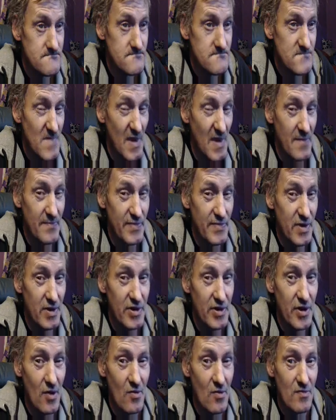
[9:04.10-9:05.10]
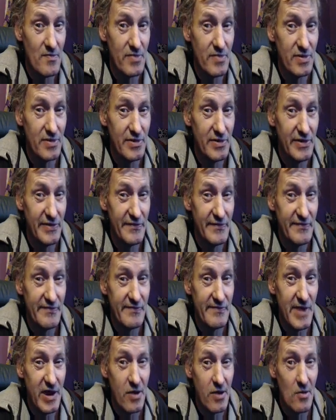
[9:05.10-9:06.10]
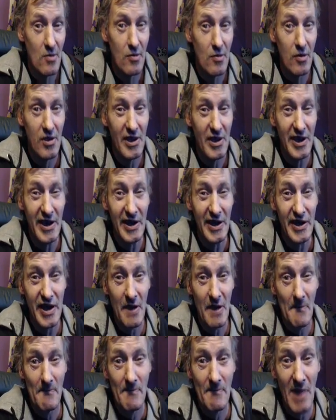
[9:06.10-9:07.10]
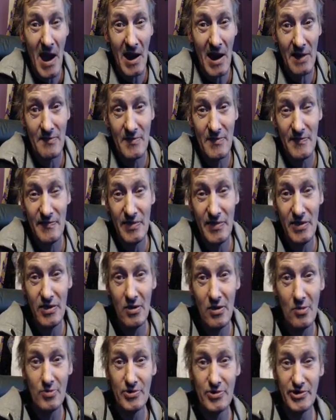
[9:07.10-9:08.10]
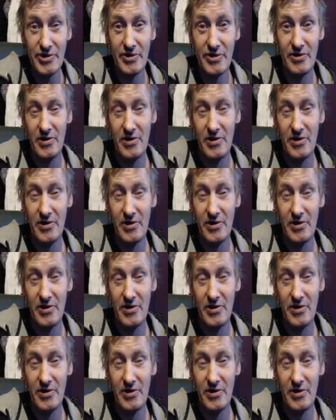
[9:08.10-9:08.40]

If you don't believe me, go look at the bottom of the ocean.